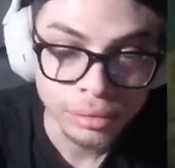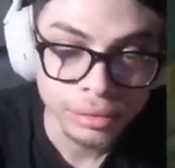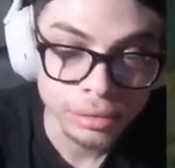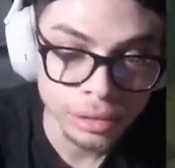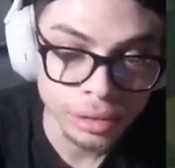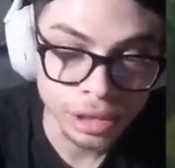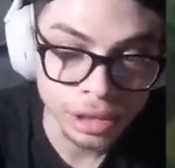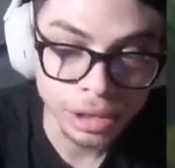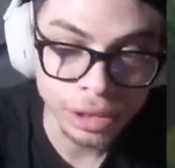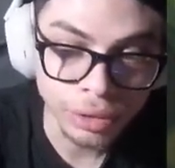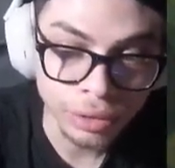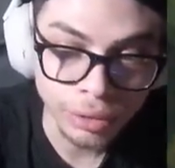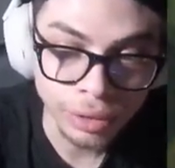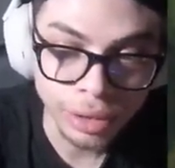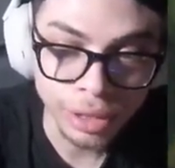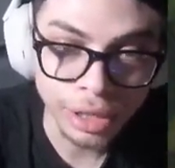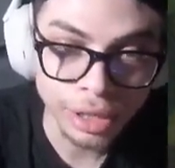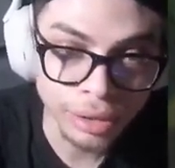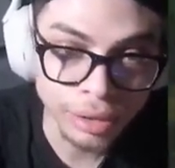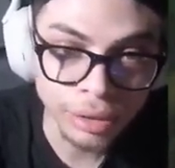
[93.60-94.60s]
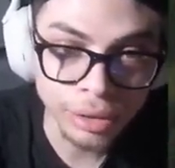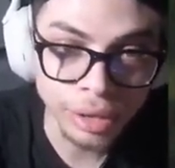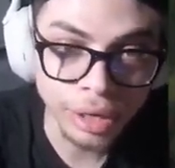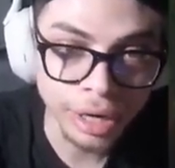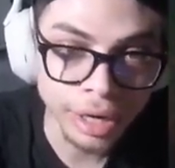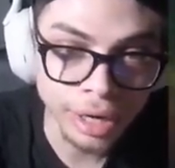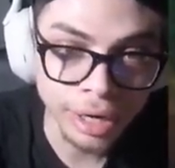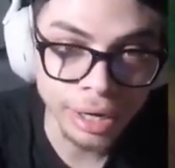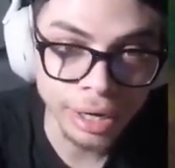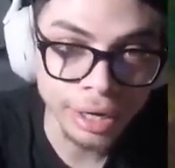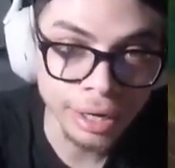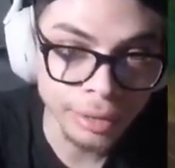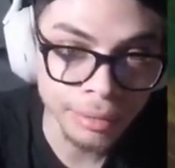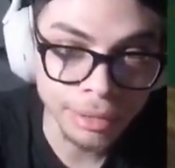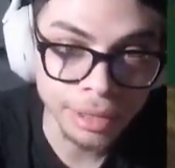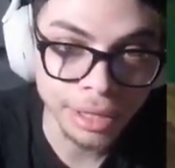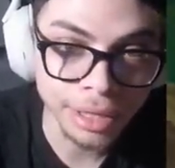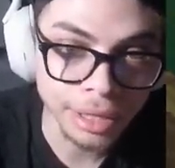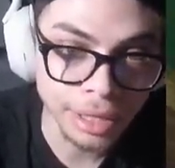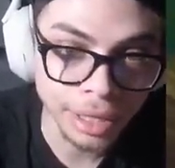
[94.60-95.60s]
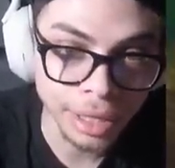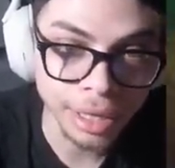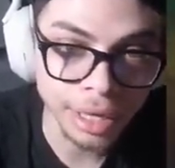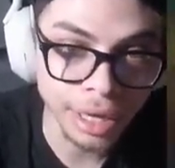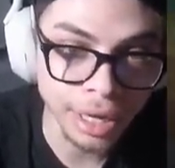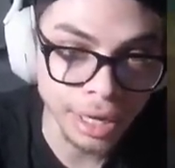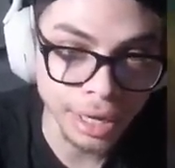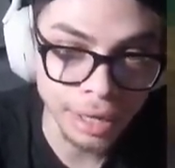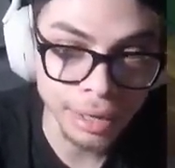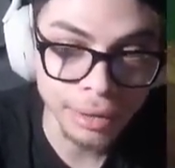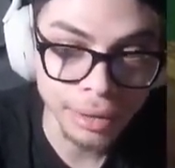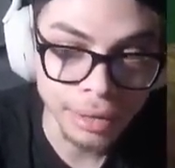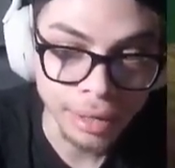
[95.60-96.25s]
So here I am thinking, hey,